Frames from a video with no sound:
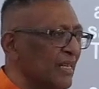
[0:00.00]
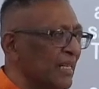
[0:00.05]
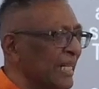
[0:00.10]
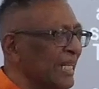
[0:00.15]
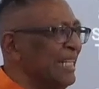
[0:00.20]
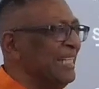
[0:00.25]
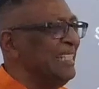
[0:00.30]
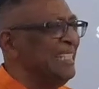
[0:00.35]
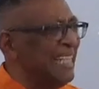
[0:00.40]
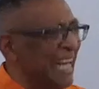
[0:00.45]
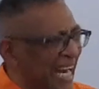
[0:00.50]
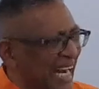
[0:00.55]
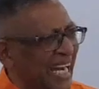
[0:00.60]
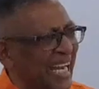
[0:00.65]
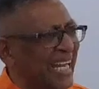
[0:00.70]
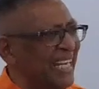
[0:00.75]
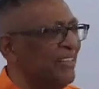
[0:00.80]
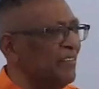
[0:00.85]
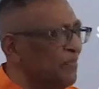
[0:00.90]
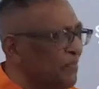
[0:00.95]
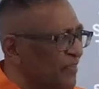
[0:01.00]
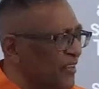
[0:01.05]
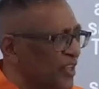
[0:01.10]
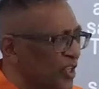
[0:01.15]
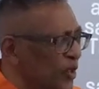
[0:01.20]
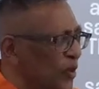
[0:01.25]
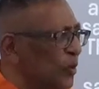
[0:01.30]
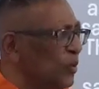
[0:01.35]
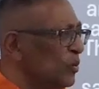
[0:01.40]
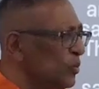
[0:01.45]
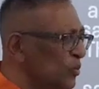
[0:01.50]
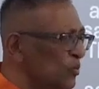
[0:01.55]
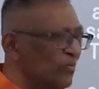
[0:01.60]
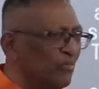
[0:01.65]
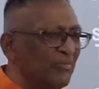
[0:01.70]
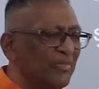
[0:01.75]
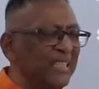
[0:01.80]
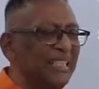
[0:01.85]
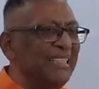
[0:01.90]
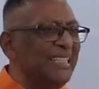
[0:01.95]
He died for you.
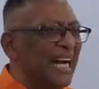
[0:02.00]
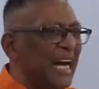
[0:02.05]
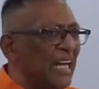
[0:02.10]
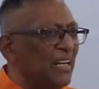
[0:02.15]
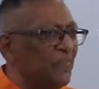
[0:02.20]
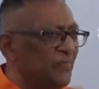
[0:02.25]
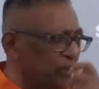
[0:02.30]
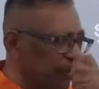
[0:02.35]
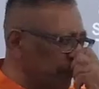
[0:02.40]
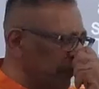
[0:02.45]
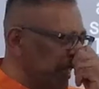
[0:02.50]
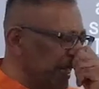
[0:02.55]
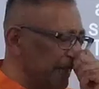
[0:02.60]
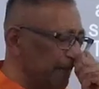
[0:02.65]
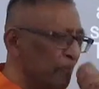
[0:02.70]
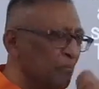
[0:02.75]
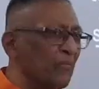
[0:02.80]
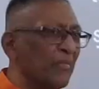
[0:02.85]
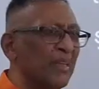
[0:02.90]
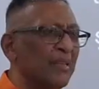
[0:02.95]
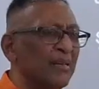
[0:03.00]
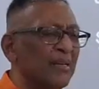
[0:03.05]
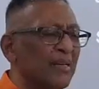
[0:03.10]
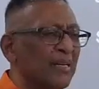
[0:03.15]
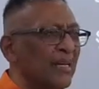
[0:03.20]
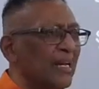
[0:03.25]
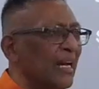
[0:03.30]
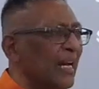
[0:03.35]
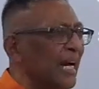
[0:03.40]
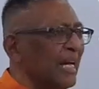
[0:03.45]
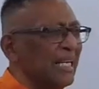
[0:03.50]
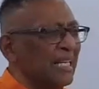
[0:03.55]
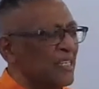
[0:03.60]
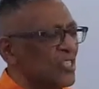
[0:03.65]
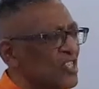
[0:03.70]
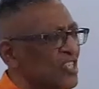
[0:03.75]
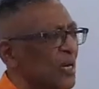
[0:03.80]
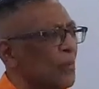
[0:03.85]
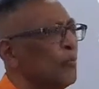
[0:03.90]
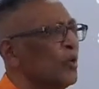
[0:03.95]
He died for me. And
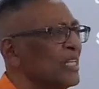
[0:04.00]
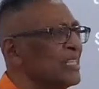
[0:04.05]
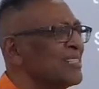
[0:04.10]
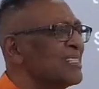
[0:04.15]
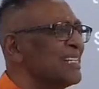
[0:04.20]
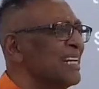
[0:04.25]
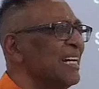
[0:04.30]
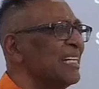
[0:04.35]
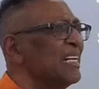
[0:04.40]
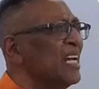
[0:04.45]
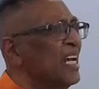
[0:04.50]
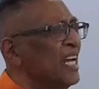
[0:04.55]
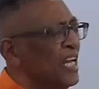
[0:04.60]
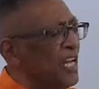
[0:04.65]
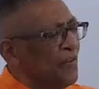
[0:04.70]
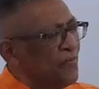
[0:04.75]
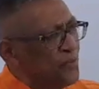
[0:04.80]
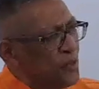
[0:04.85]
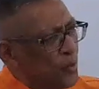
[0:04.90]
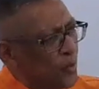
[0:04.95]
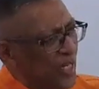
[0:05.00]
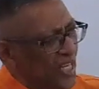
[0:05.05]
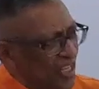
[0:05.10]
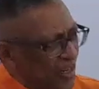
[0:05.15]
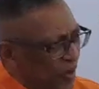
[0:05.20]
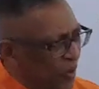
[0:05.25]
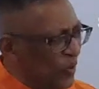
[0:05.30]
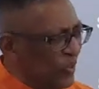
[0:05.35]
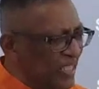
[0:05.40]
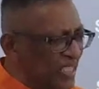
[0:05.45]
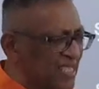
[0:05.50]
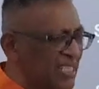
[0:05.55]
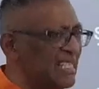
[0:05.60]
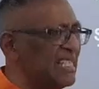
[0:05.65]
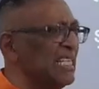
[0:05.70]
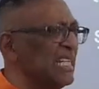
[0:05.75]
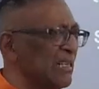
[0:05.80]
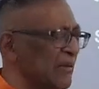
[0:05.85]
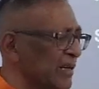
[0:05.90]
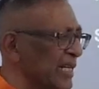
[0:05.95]
as someone said, if you were the only
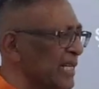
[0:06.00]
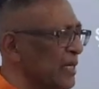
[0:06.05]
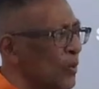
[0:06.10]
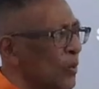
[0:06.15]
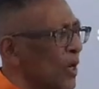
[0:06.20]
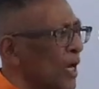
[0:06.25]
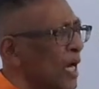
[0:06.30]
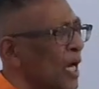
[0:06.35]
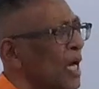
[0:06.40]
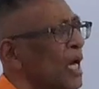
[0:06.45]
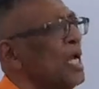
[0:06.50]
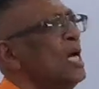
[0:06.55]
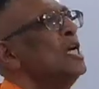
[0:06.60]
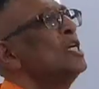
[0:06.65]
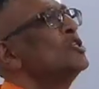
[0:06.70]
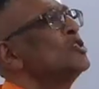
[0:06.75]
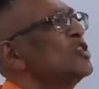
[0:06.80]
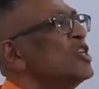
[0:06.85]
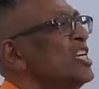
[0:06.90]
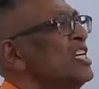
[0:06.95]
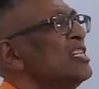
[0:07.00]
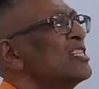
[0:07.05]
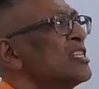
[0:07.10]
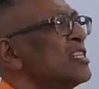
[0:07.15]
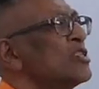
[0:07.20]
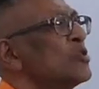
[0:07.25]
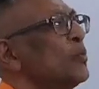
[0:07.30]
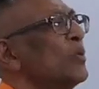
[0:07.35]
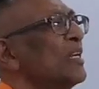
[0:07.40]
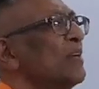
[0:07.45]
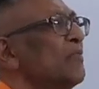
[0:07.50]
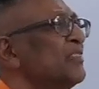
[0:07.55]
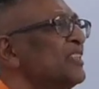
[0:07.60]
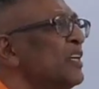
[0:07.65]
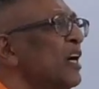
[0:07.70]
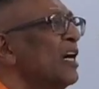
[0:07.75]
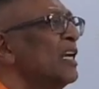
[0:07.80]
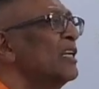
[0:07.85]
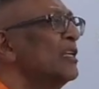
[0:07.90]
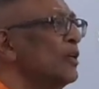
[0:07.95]
sinner in the world, Jesus would have
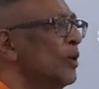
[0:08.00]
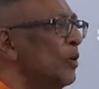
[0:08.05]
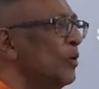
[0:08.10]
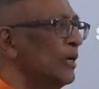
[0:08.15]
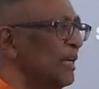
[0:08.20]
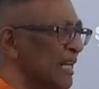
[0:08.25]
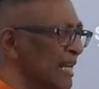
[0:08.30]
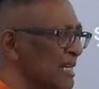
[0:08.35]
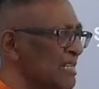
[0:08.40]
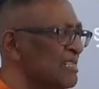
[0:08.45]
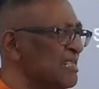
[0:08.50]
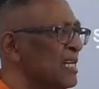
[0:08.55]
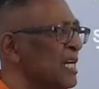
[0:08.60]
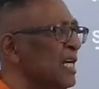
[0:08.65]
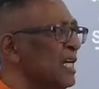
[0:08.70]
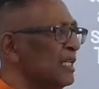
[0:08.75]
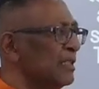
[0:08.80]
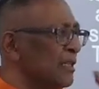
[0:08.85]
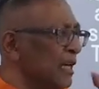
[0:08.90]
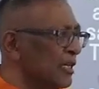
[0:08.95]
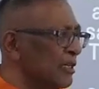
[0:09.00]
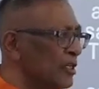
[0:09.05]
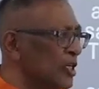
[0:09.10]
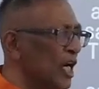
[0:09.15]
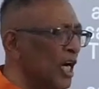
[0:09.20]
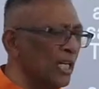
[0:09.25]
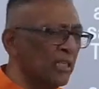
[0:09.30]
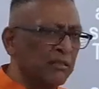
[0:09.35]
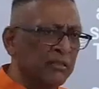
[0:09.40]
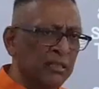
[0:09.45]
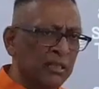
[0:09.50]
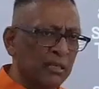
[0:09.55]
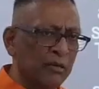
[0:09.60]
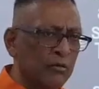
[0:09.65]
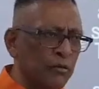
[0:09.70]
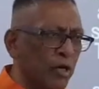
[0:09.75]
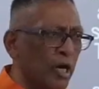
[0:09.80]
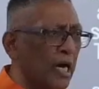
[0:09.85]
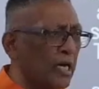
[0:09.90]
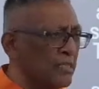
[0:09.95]
done no less than gone to the
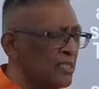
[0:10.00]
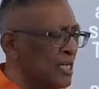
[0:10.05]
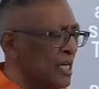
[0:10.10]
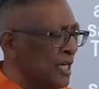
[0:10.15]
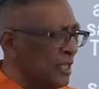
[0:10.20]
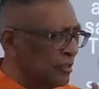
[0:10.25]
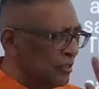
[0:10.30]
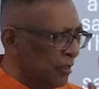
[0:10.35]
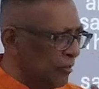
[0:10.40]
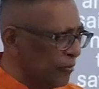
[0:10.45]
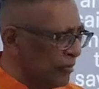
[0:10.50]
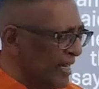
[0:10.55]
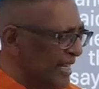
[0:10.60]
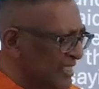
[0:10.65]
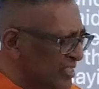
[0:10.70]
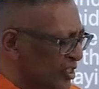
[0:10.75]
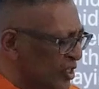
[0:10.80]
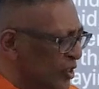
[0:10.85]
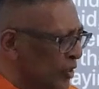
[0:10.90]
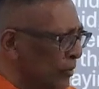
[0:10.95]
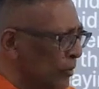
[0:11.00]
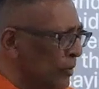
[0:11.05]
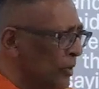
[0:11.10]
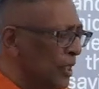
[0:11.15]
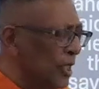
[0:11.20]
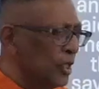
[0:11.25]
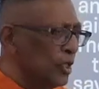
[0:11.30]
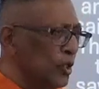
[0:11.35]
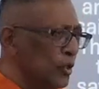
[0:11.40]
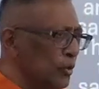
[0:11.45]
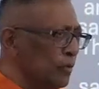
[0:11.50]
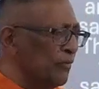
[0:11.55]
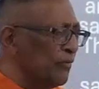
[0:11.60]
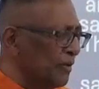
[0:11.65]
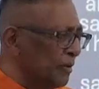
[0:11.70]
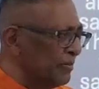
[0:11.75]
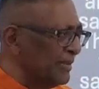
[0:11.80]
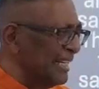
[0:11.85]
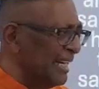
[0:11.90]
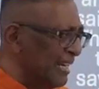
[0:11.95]
cross to rescue you
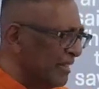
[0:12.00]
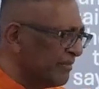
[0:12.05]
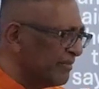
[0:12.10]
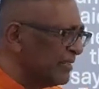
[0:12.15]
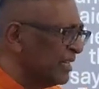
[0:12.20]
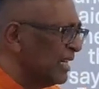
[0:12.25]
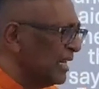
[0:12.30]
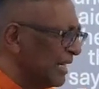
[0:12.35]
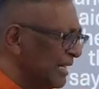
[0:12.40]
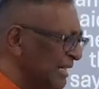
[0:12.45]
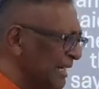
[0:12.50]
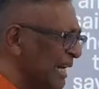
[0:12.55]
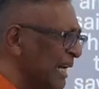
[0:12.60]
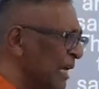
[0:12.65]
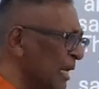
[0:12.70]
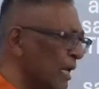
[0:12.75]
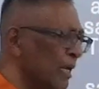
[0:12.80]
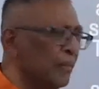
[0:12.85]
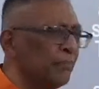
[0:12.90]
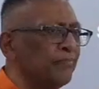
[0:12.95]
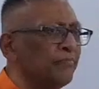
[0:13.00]
from death and hell.